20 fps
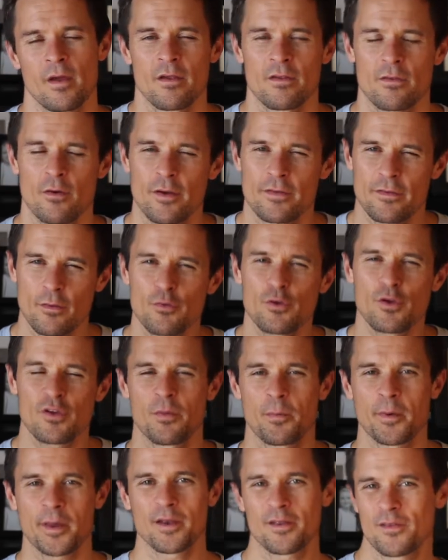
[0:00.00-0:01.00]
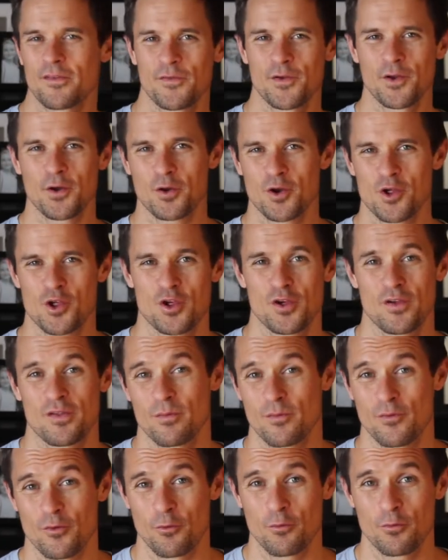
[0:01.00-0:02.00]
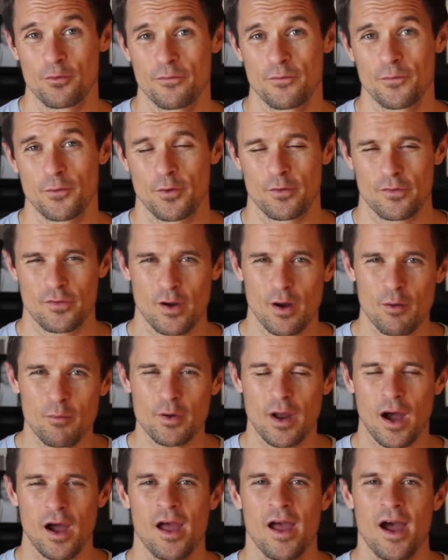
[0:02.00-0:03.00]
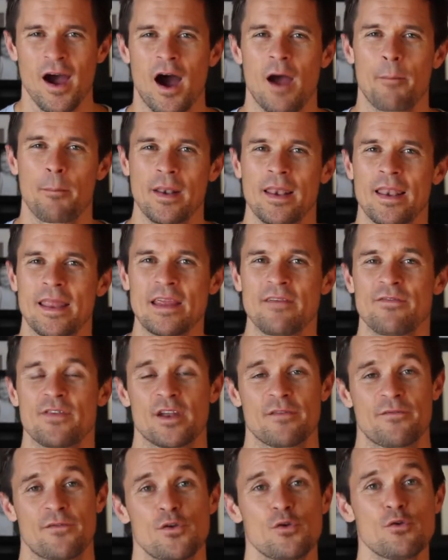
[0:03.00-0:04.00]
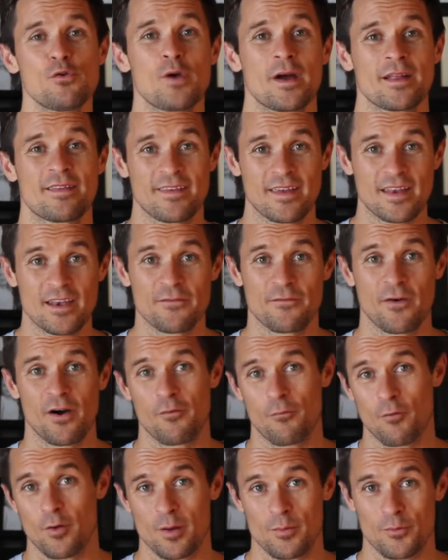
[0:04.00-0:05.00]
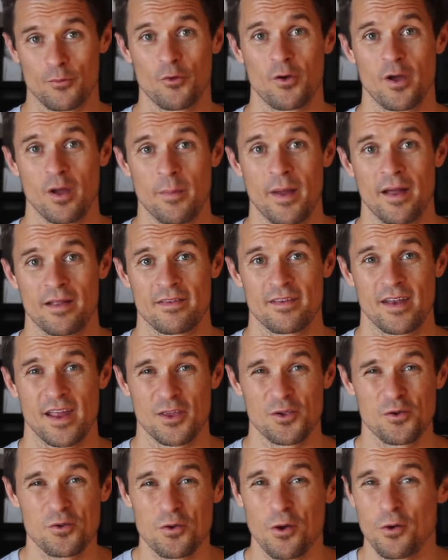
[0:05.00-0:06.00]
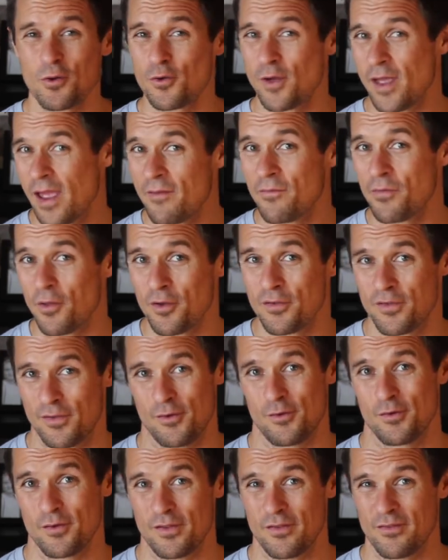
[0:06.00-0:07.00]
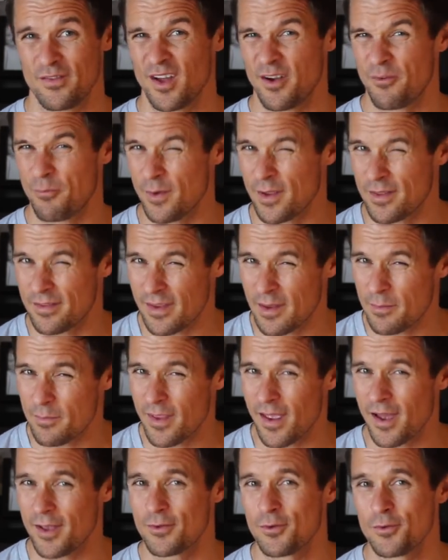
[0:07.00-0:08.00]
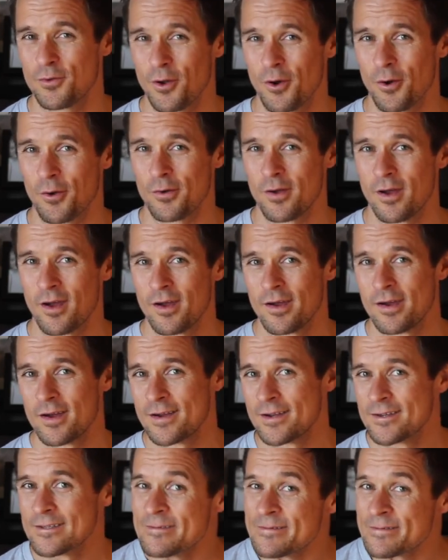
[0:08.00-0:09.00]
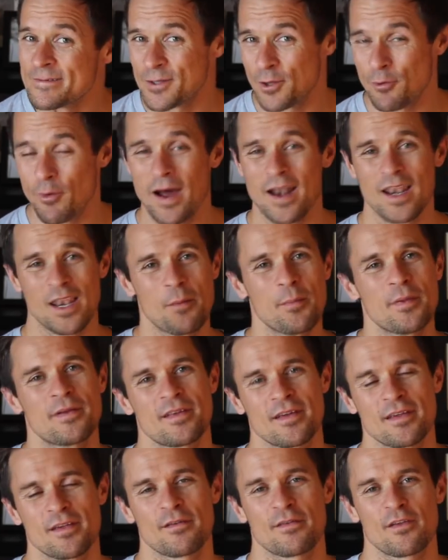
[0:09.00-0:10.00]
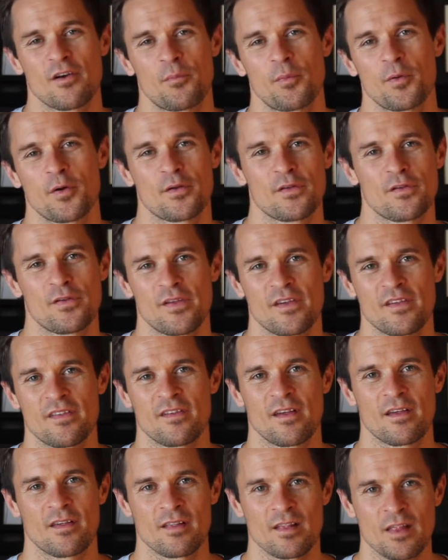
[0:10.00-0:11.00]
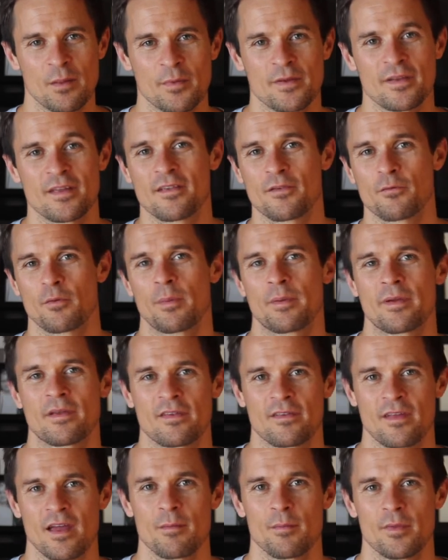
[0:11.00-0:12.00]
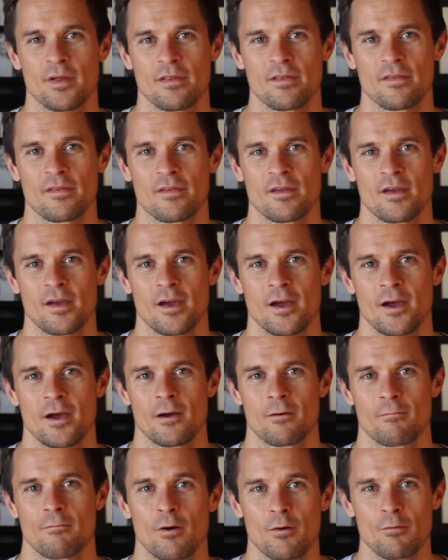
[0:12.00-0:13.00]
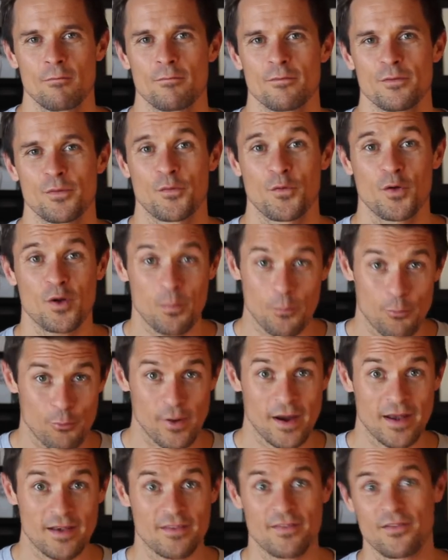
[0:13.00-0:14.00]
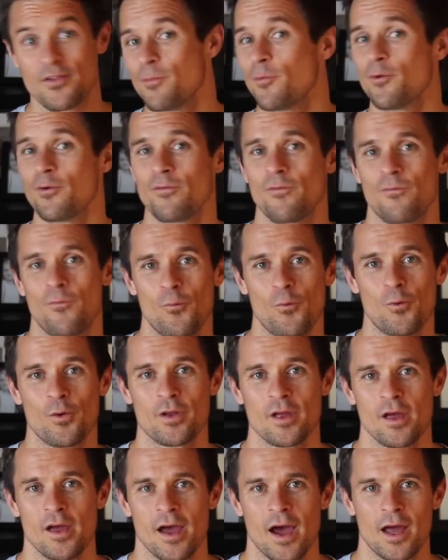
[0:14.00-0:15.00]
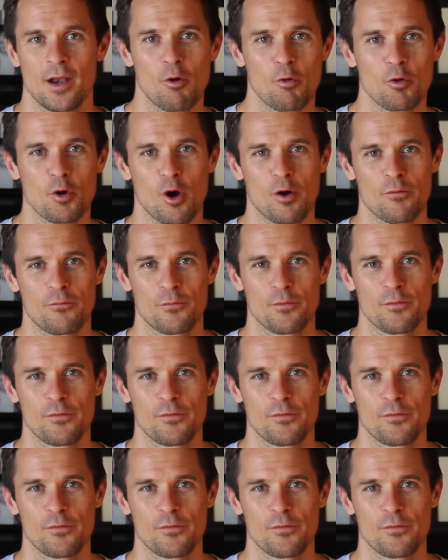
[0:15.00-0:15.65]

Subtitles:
So I told you at the beginning of this video, I'm going to share some tools with you guys. And I believe that if you identify with what I'm talking about today, and you know you have those areas of life where deep down you know you are limiting yourself because of these limiting sweeping statements, Well, you've got to practice to move forward. And I want to offer